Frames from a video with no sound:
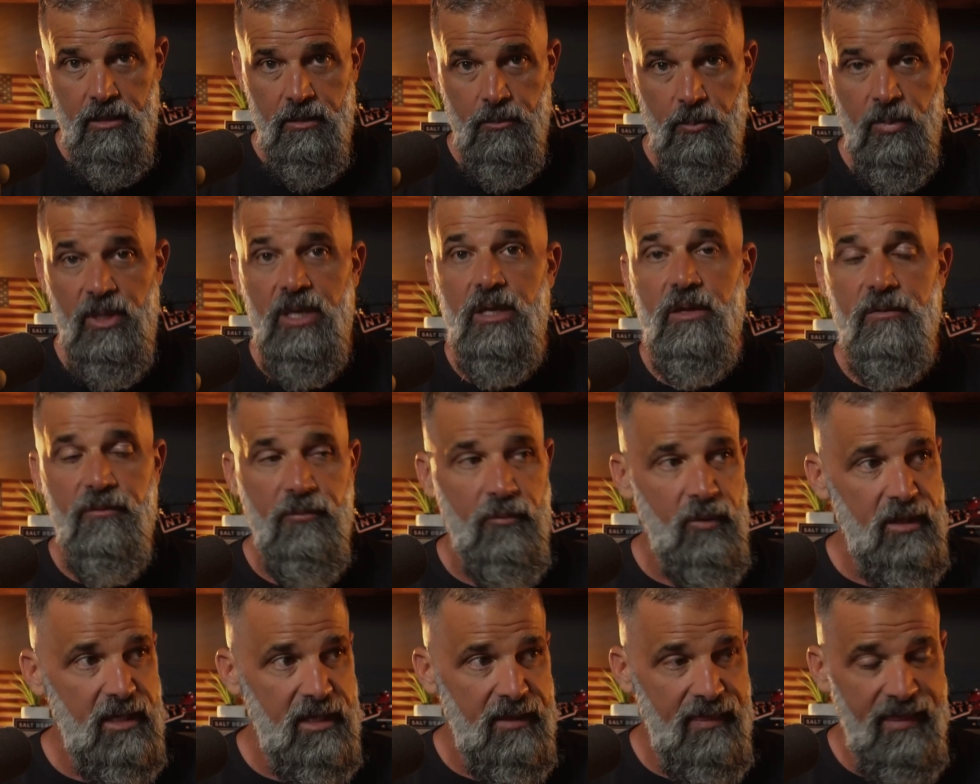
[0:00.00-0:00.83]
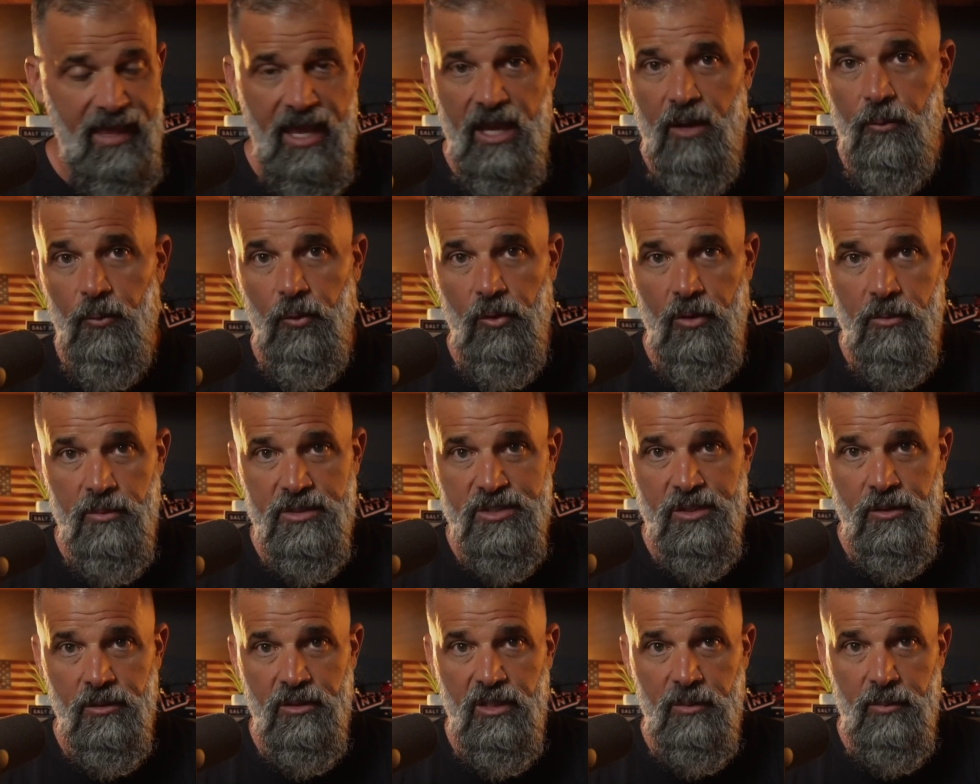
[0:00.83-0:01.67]
Being a freak in that room is
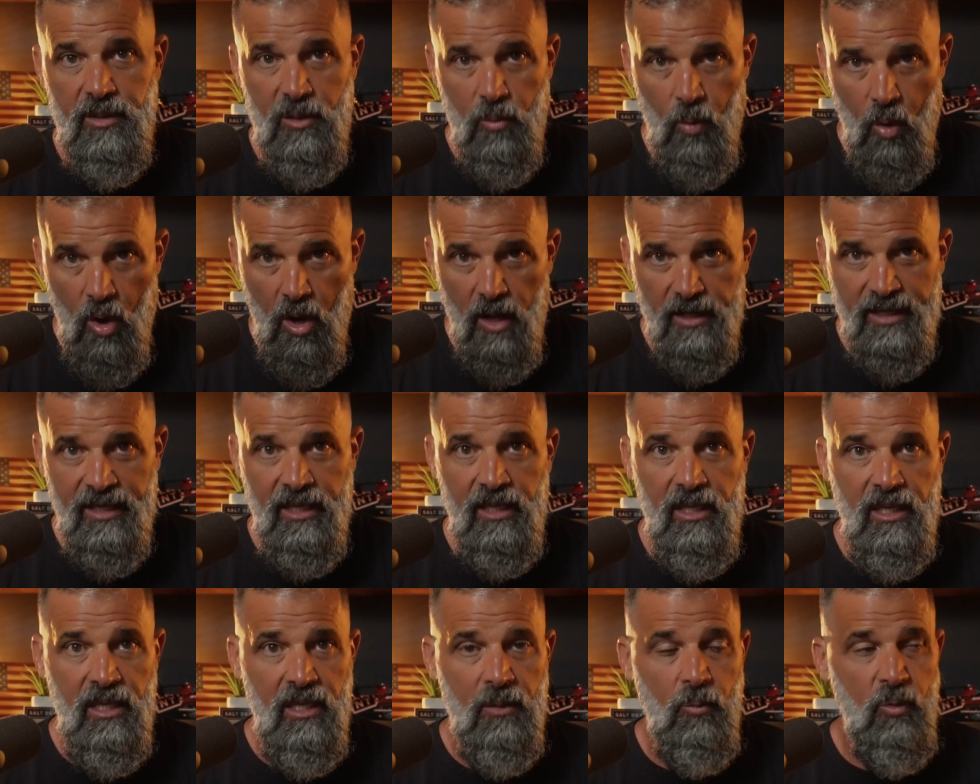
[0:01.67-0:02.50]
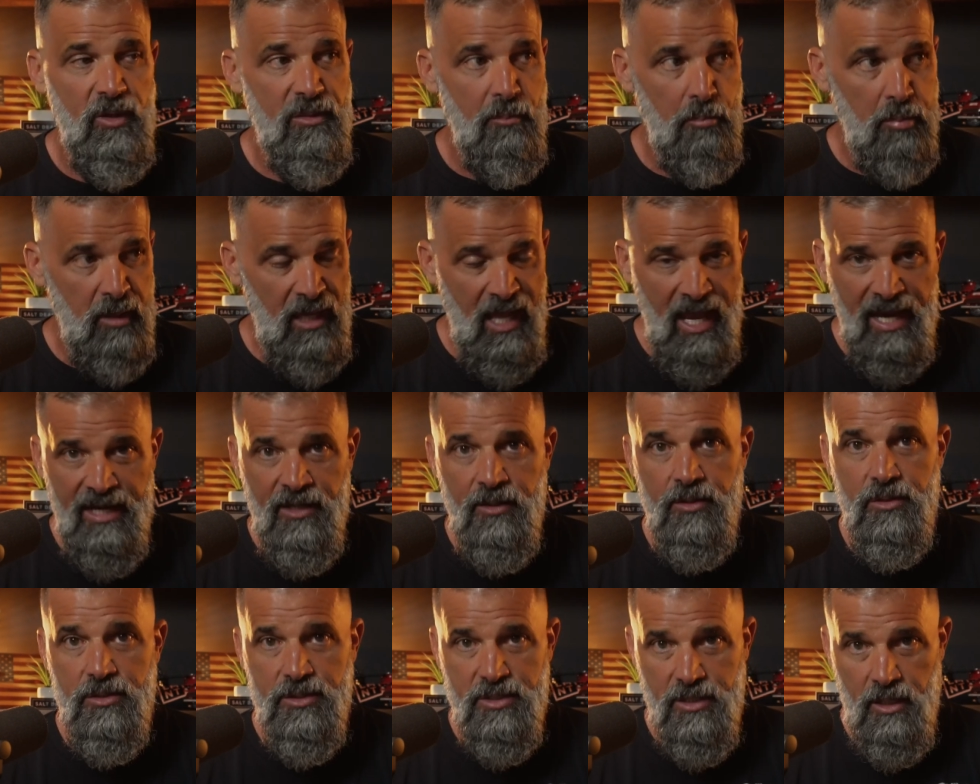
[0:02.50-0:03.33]
going to be walking in with
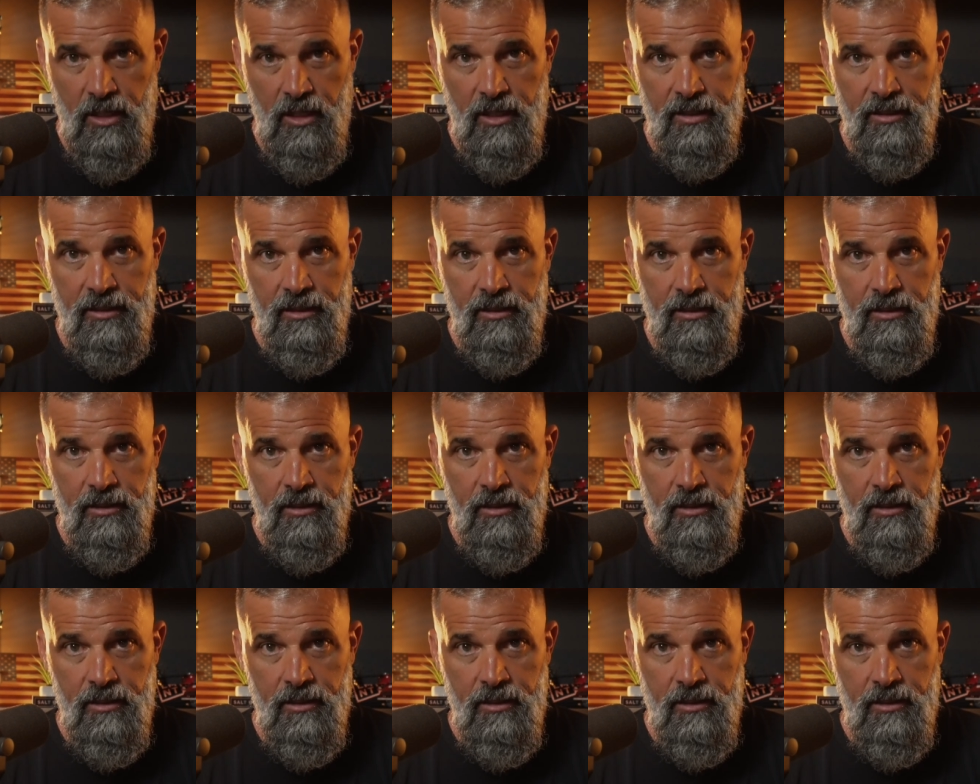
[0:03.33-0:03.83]
blinders on,